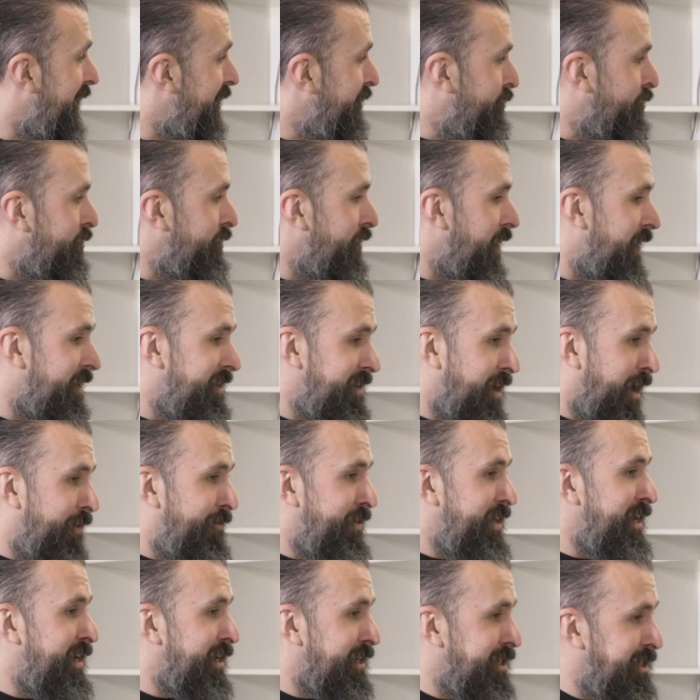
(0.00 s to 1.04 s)

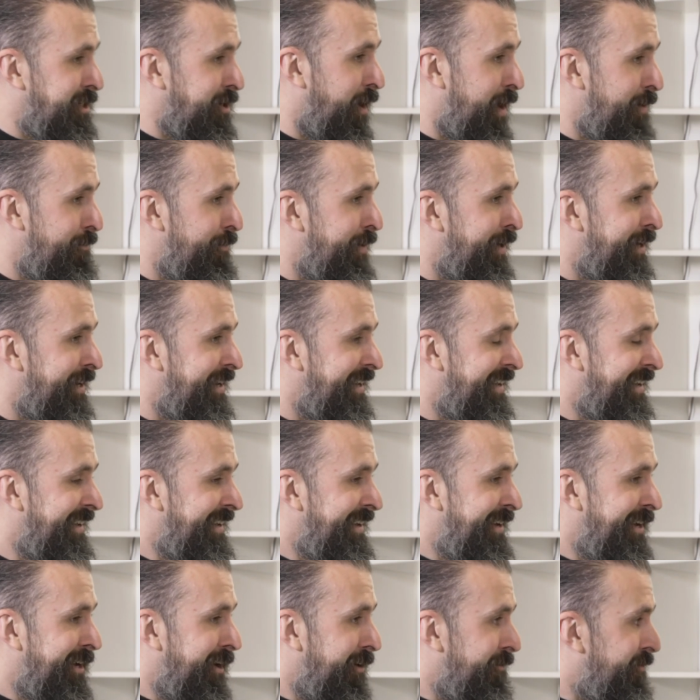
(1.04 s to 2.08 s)
and the excitement
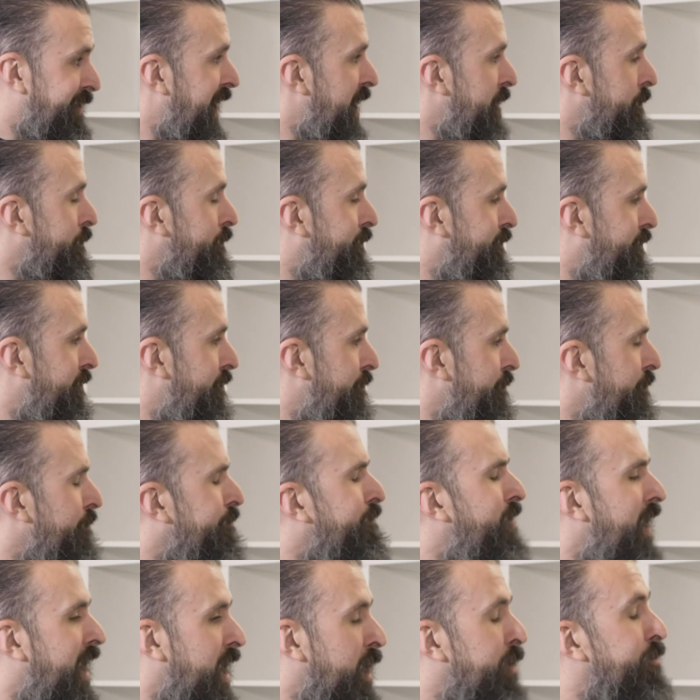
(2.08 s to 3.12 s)
of getting
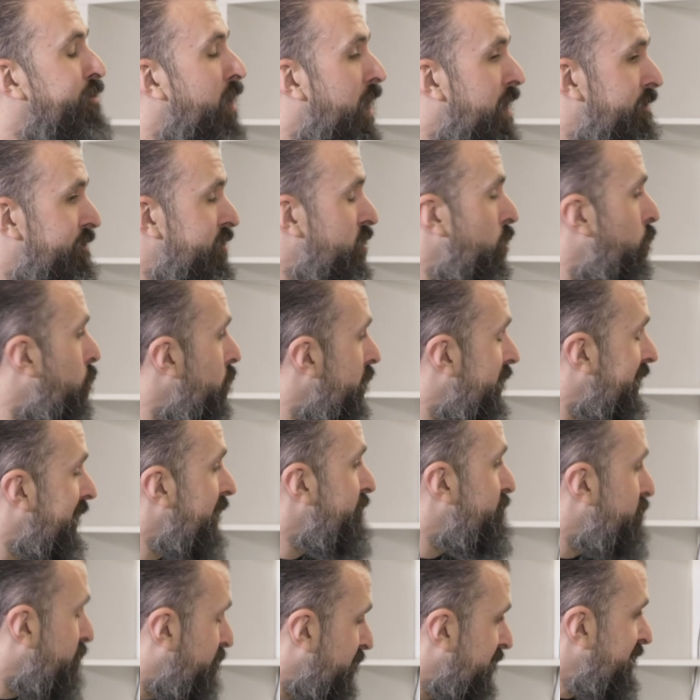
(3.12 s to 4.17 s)
better rather than wanting
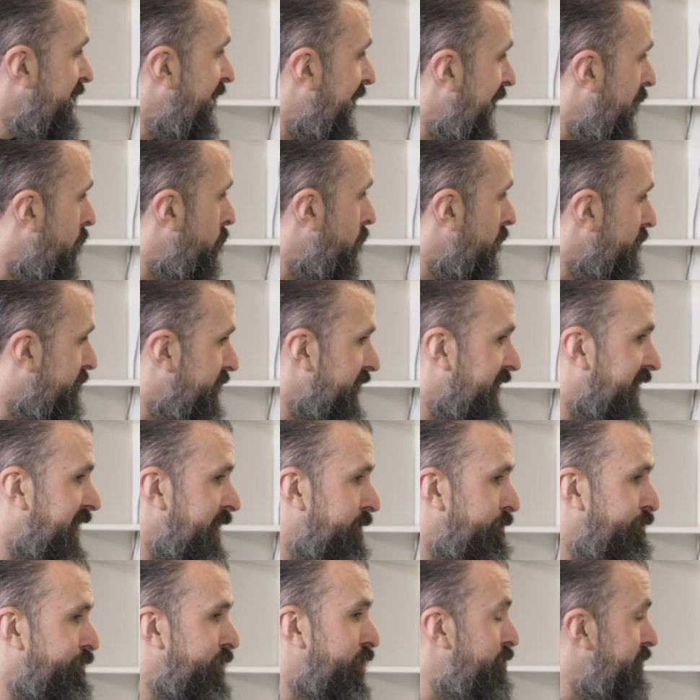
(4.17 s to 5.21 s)
everything now. I think
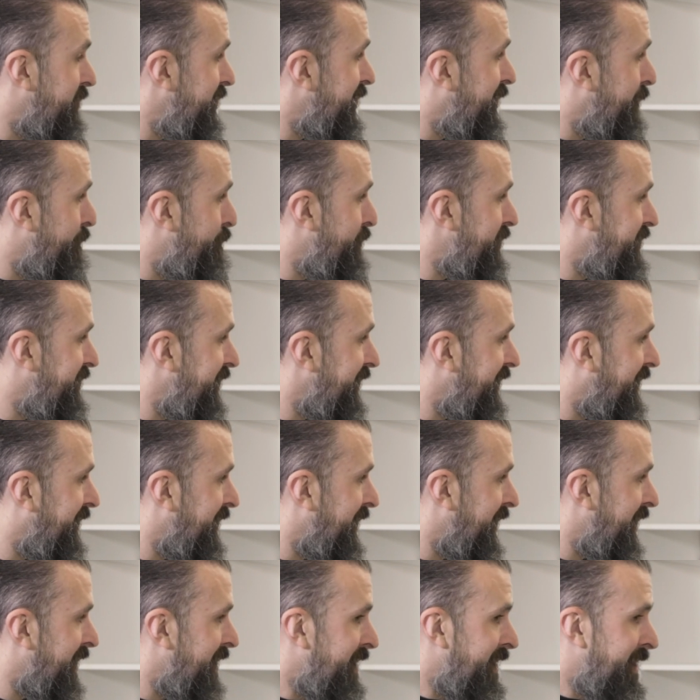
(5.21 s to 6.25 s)
in music in
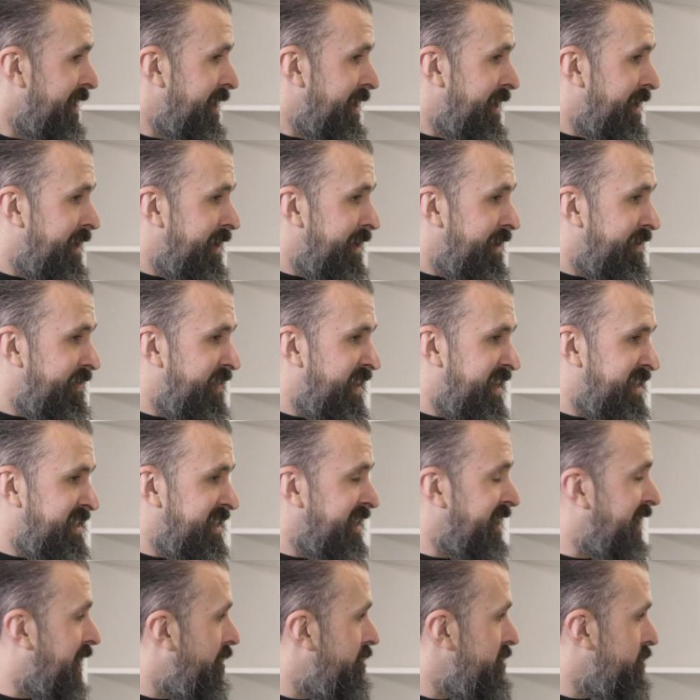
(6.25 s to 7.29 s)
particular, there's an
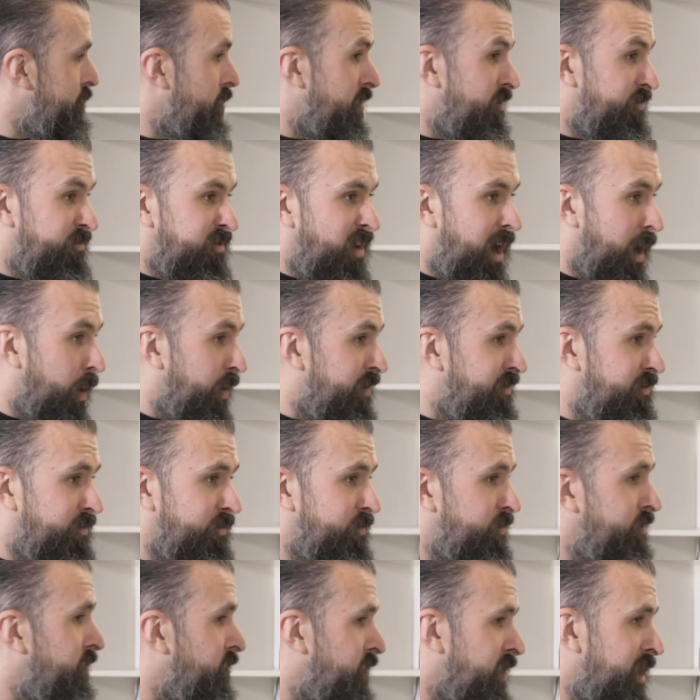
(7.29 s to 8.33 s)
encouragement of, right,
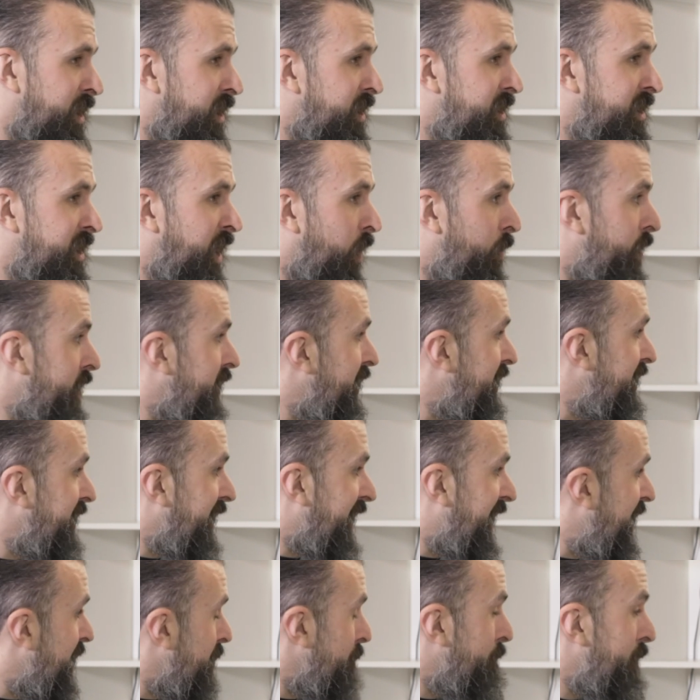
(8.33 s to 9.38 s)
we need a
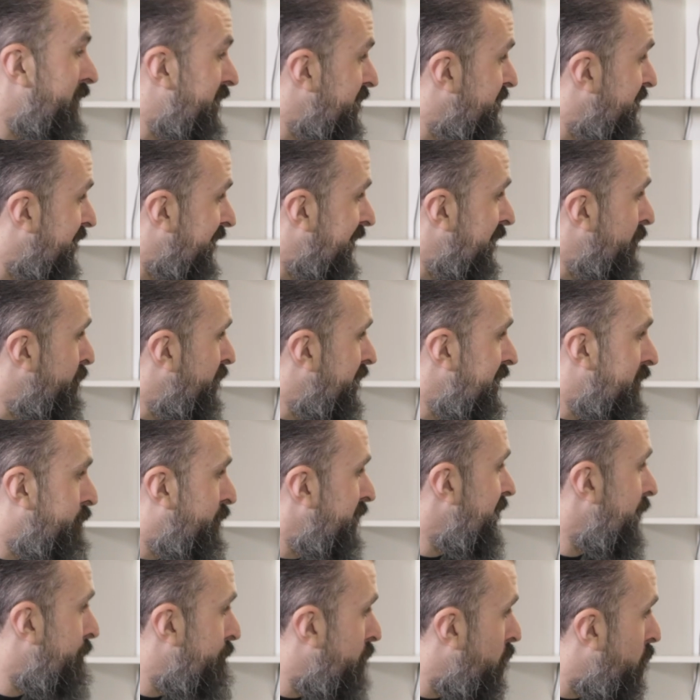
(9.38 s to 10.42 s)
hit immediately. We need to be
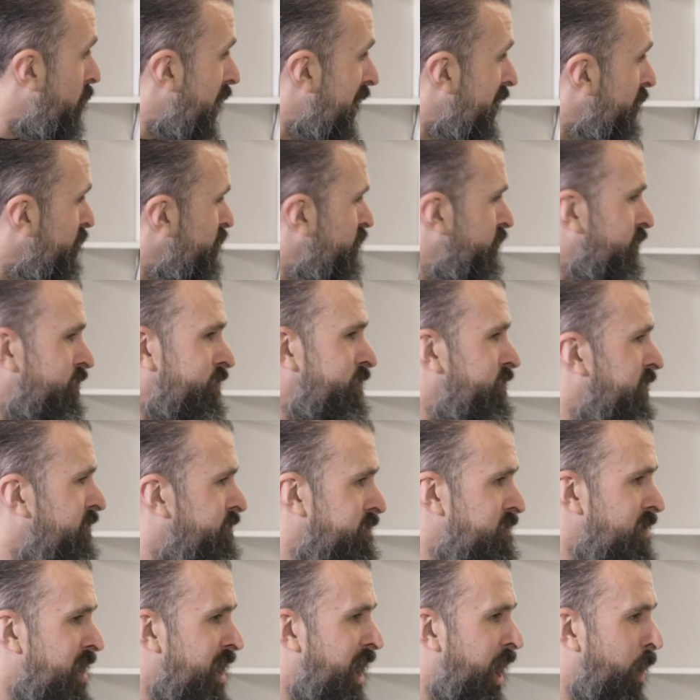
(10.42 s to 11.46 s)
number one.
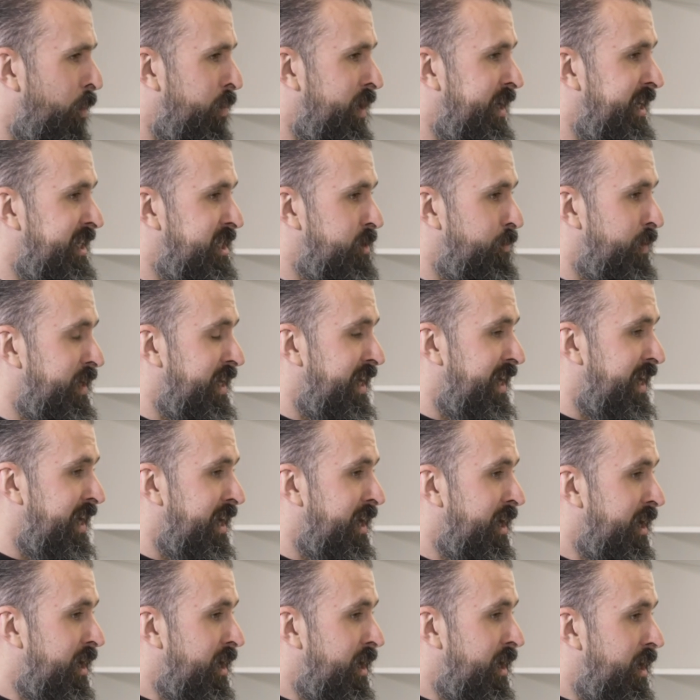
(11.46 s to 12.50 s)
We need to be
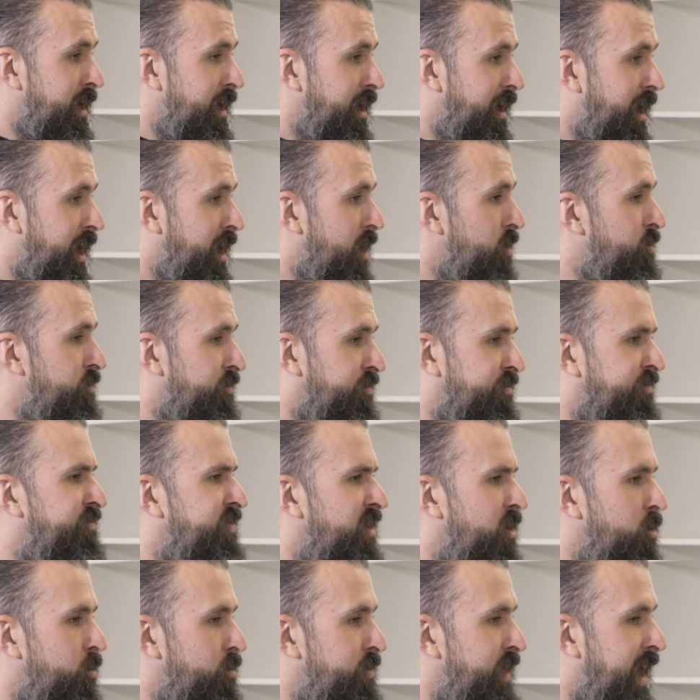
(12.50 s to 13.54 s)
here. I don't
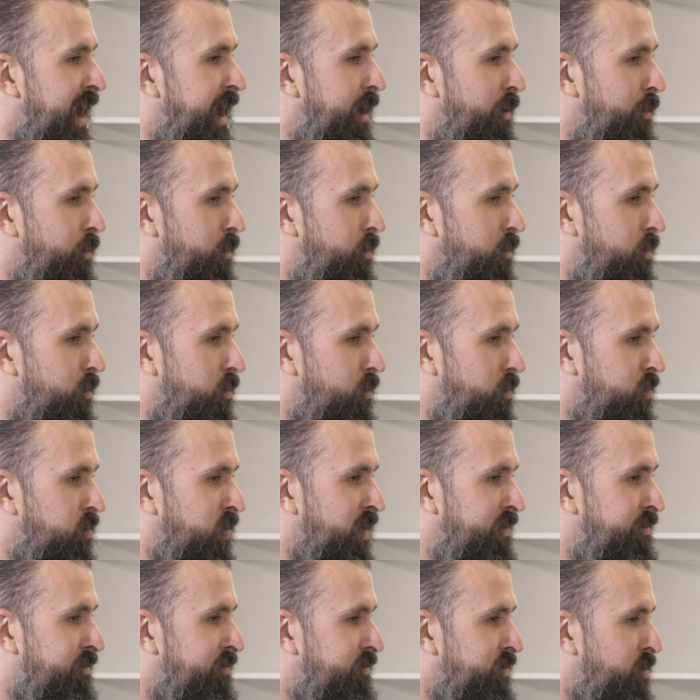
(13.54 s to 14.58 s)
feel that
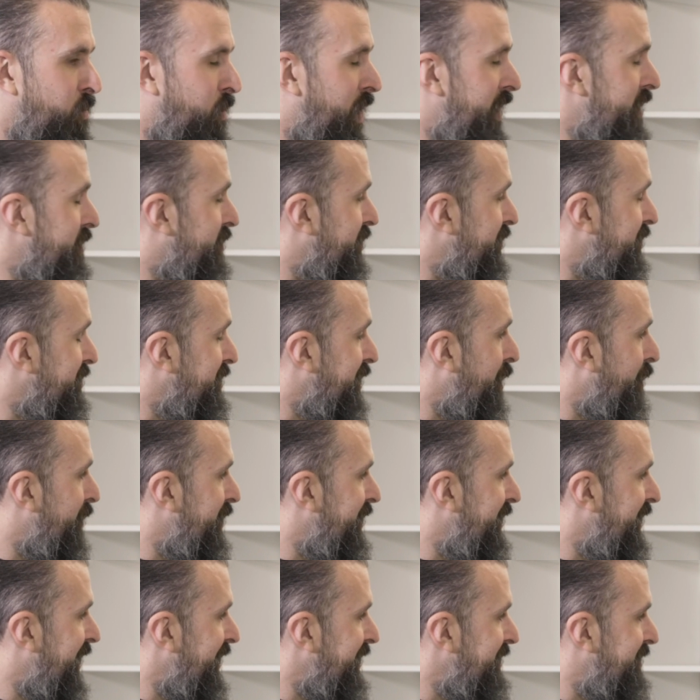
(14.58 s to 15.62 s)
with the way things are
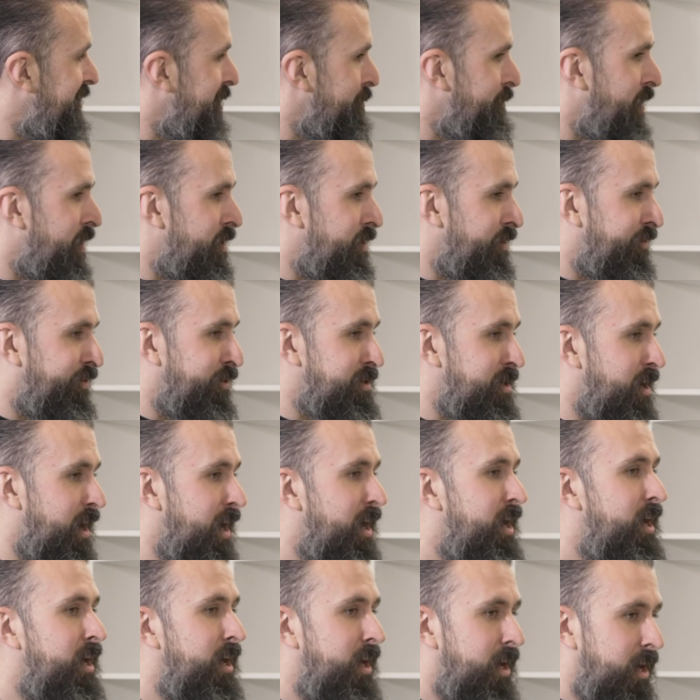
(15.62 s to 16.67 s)
going in acting at the moment. It feels like
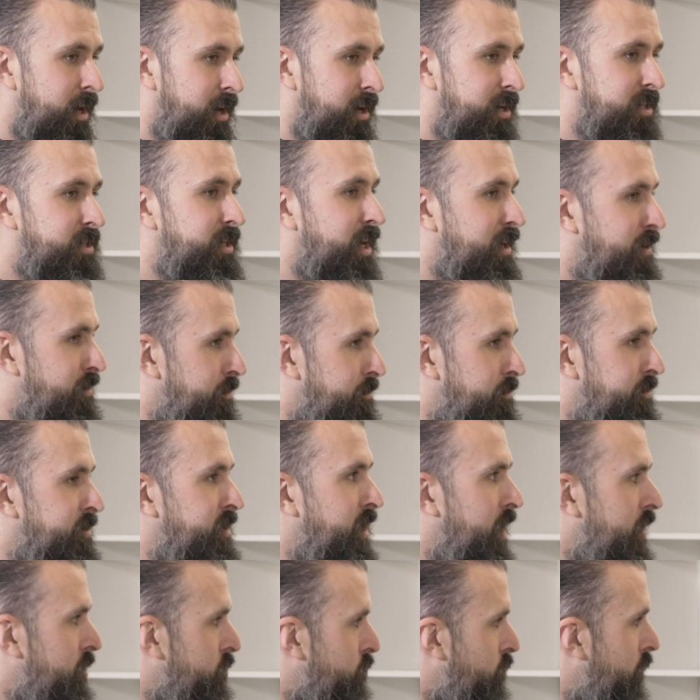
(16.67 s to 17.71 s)
it's
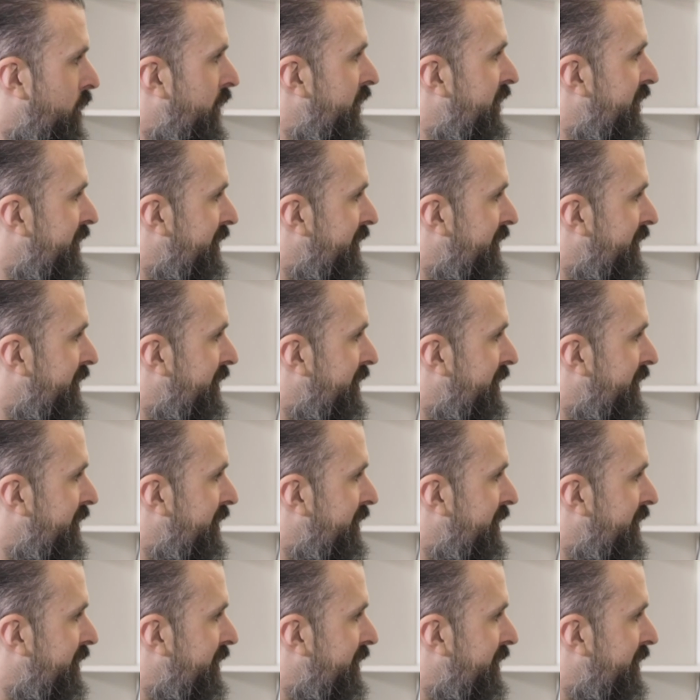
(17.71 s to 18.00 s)
going all right.